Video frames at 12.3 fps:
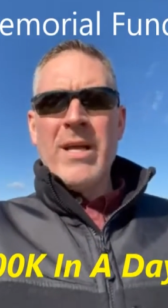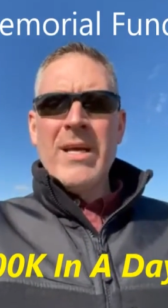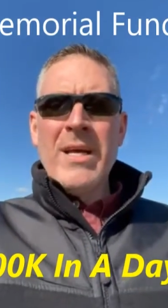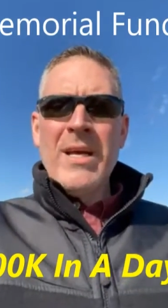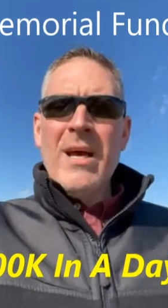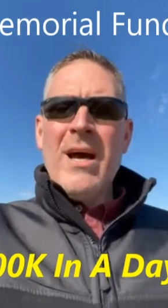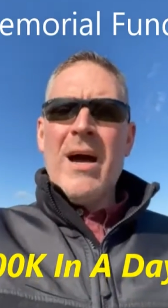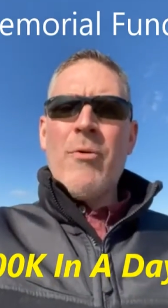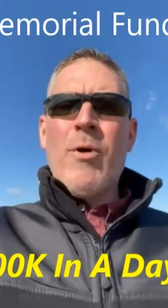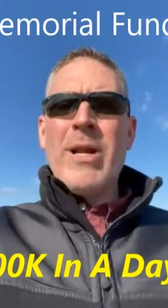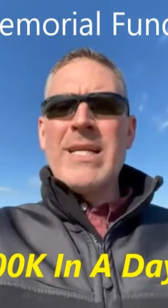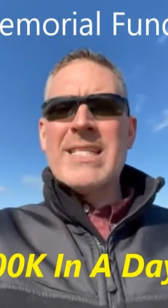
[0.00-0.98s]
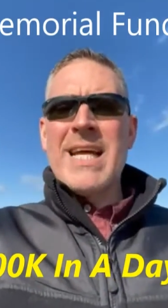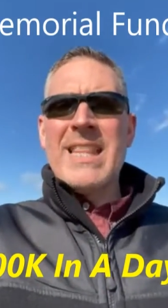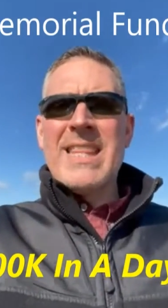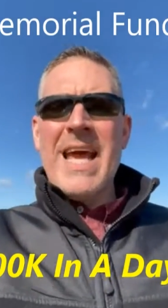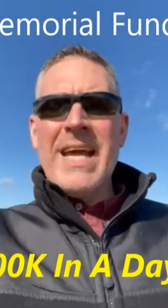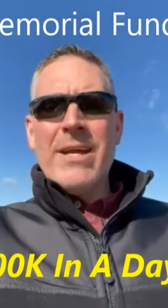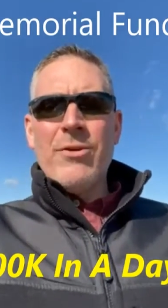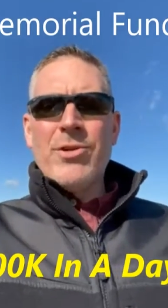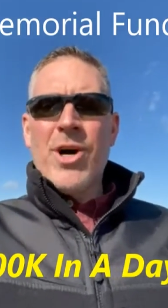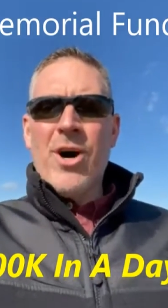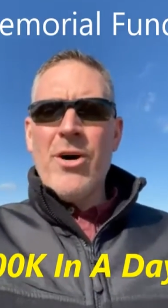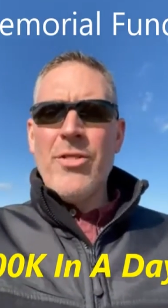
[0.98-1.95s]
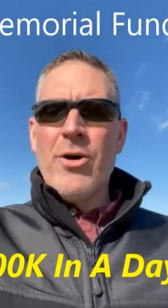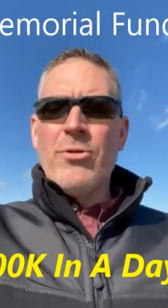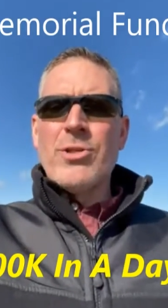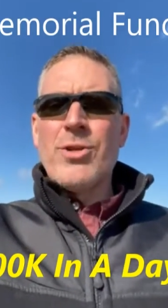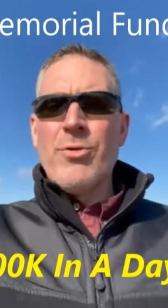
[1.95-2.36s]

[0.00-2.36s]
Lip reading: I want to say thank you to all those